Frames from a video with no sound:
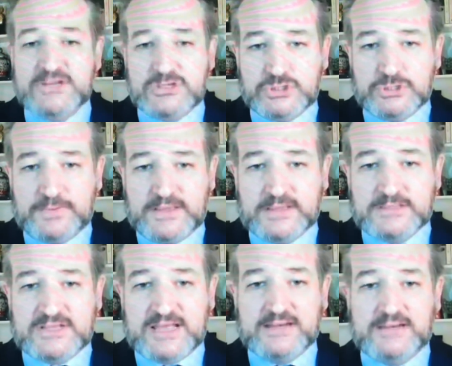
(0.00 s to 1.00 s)
dubious
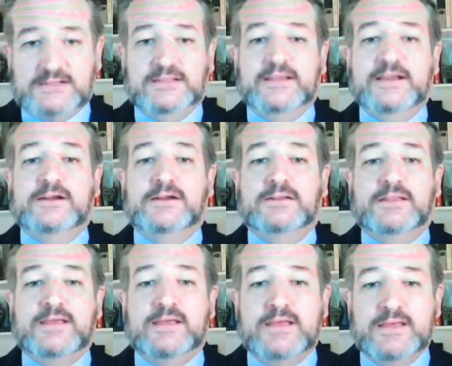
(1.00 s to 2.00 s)
and
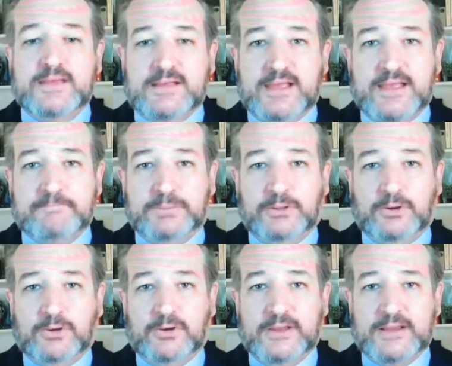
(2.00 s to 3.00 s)
clearly
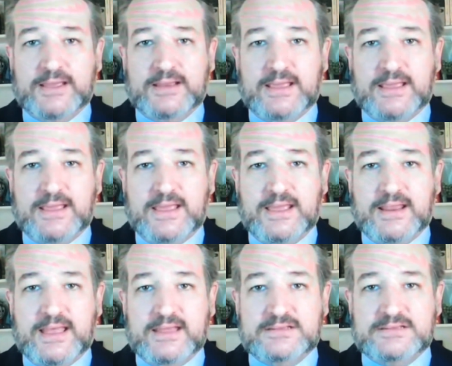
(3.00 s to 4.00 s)
employed in
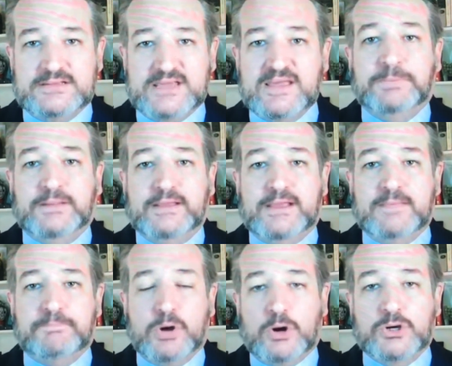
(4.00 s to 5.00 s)
a deeply
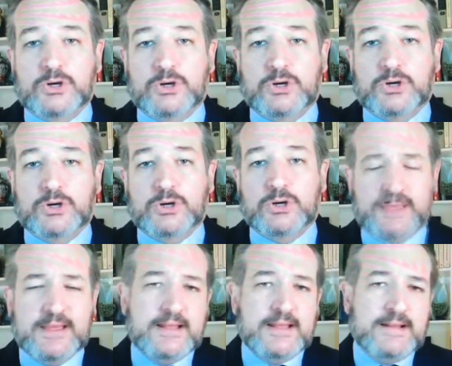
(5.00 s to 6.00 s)
partial way.
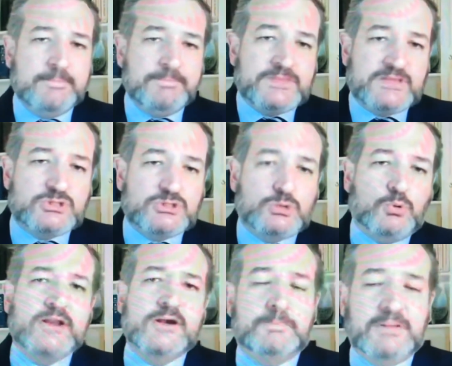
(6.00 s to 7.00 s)
Did
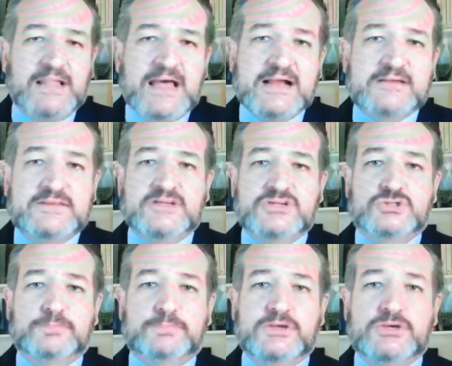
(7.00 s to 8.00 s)
Twitter block the
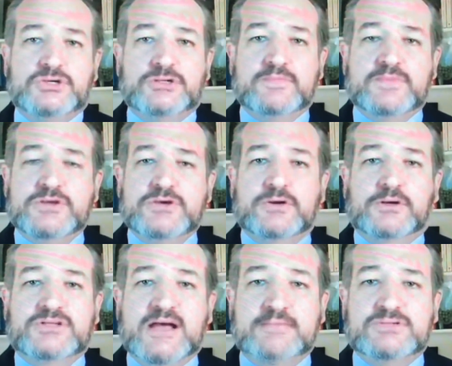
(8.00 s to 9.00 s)
distribution of the New York
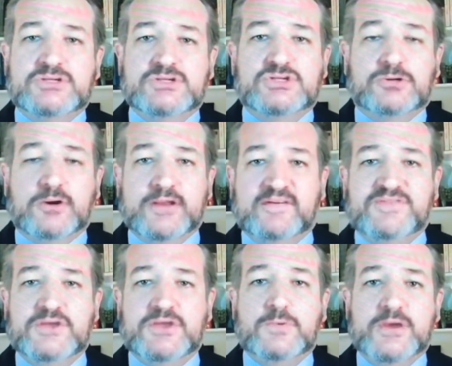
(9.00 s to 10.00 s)
Times' story a
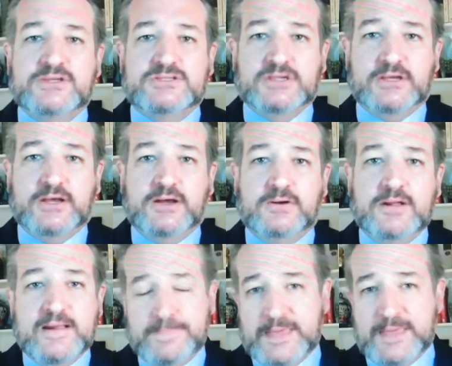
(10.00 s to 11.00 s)
few weeks ago
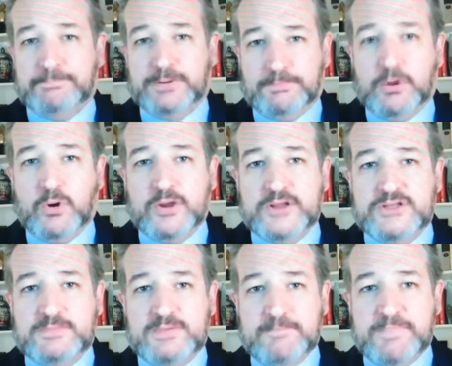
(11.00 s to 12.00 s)
that purported to
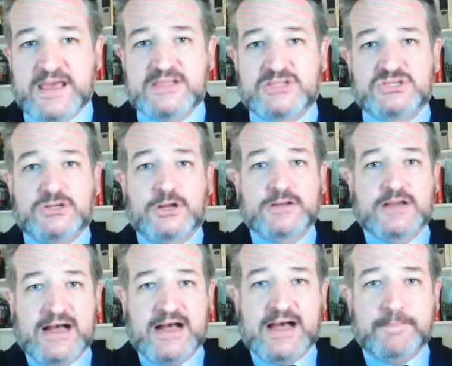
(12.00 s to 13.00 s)
be based on
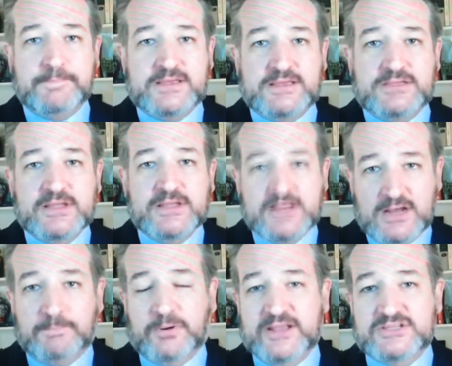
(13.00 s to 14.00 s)
copies of
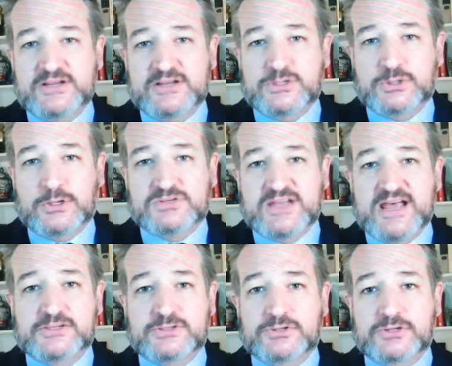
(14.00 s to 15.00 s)
President Trump's
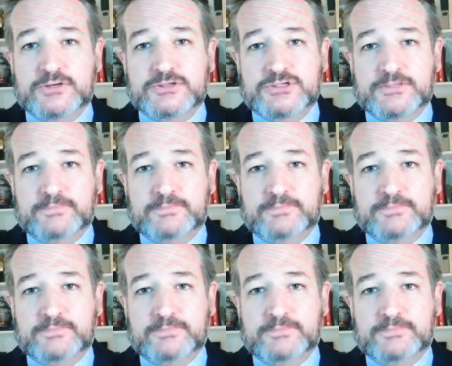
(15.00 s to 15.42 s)
tax returns?